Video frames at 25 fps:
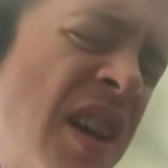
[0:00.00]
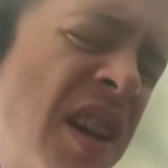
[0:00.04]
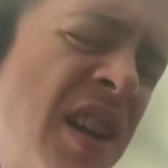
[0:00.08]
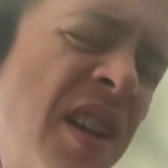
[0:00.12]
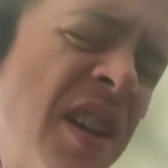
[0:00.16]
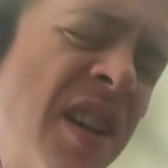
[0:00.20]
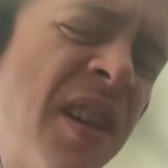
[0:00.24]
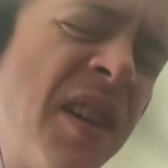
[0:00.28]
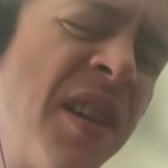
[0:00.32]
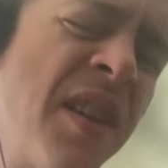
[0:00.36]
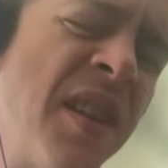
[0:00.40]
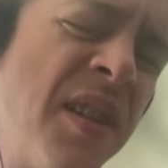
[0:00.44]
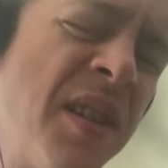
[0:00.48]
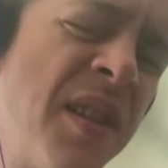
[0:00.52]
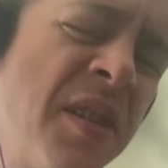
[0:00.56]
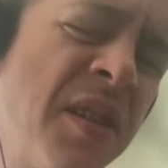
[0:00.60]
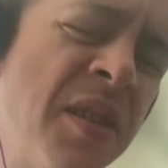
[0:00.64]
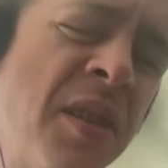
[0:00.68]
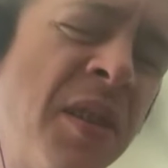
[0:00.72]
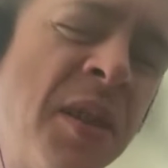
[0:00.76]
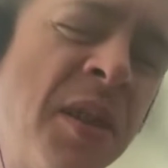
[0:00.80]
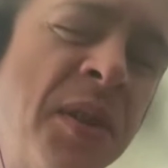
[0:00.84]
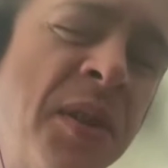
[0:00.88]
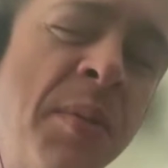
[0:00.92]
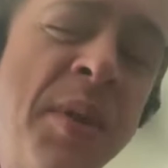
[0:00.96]
it
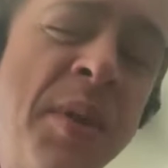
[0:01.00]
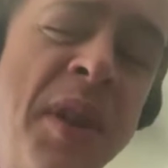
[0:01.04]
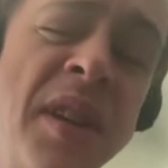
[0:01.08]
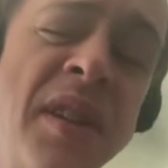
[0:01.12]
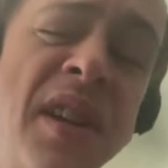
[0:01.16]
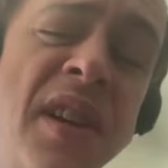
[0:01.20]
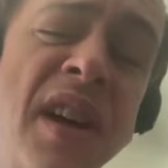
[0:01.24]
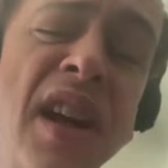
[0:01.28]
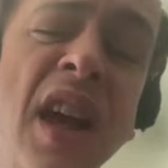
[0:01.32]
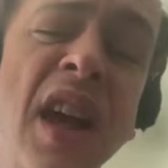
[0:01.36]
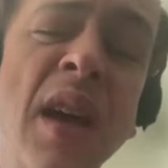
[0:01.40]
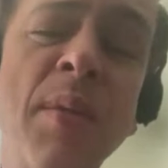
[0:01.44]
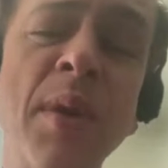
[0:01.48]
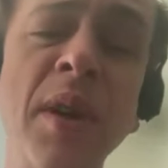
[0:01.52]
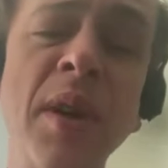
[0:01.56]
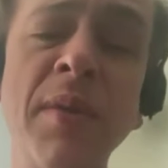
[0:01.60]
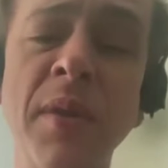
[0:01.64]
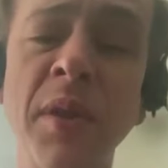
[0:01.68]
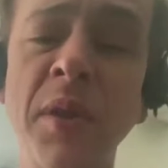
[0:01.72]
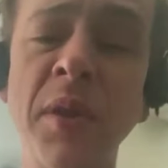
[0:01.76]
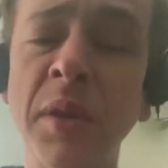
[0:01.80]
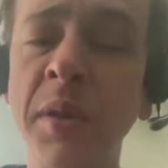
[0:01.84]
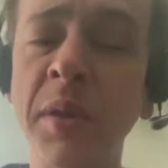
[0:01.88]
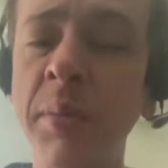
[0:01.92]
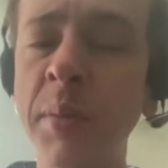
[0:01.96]
could also be a dynamic
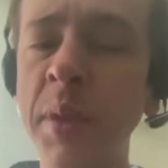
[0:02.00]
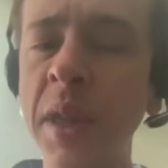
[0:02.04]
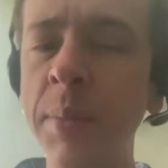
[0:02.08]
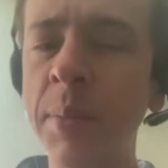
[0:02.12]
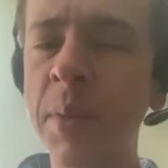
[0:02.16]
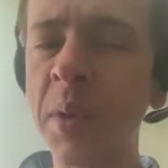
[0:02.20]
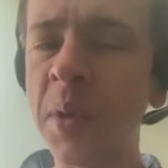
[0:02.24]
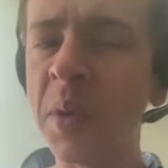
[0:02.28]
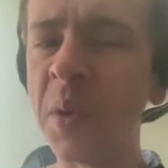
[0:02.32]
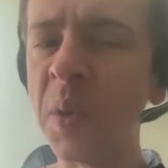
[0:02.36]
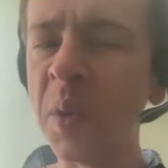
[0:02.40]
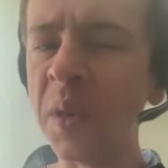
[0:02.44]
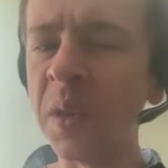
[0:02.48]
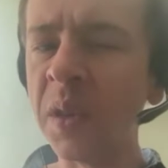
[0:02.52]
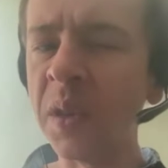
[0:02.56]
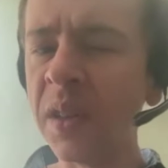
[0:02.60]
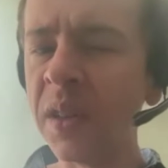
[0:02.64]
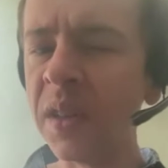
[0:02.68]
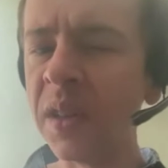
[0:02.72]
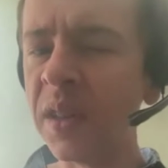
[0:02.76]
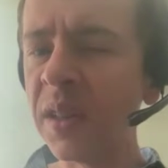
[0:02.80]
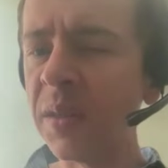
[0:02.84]
for people